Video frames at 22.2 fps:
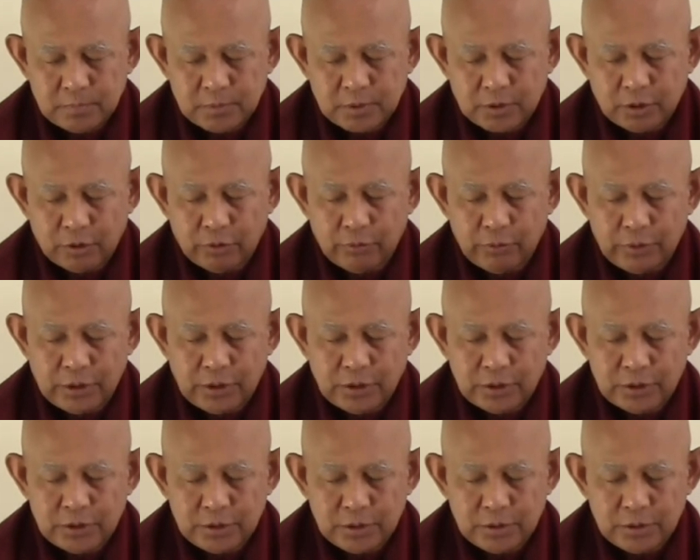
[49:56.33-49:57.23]
greed,
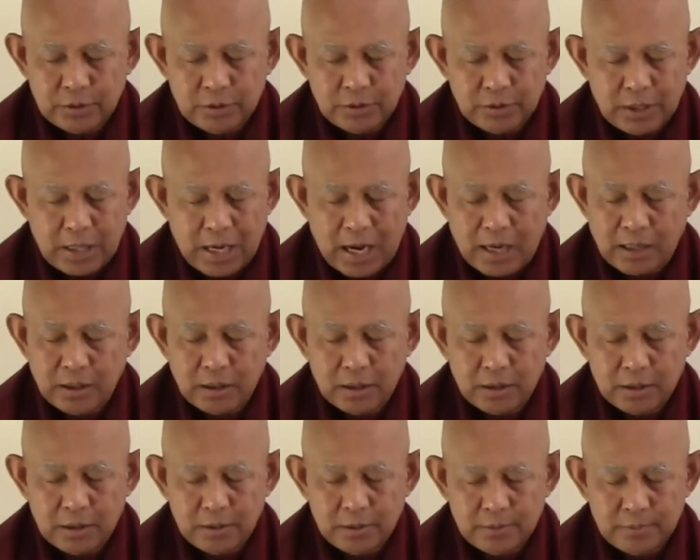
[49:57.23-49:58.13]

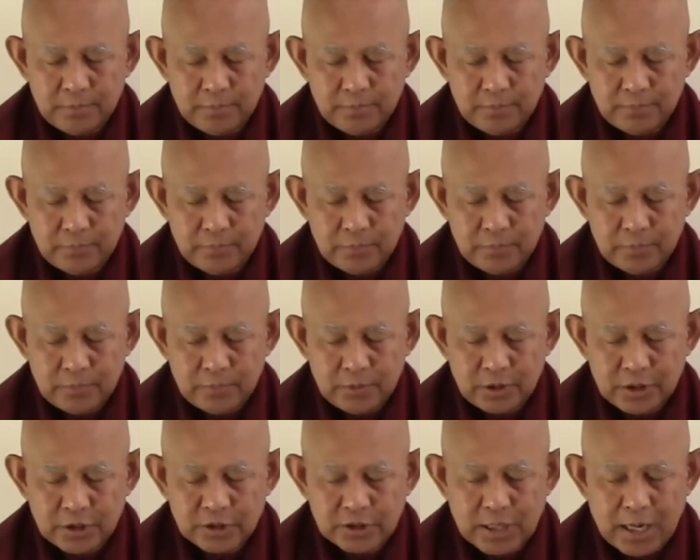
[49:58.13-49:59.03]
anger,
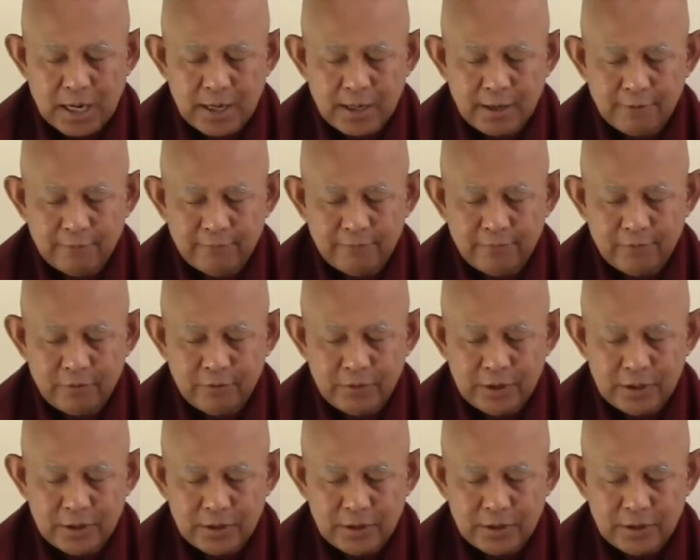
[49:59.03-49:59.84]
desire for it,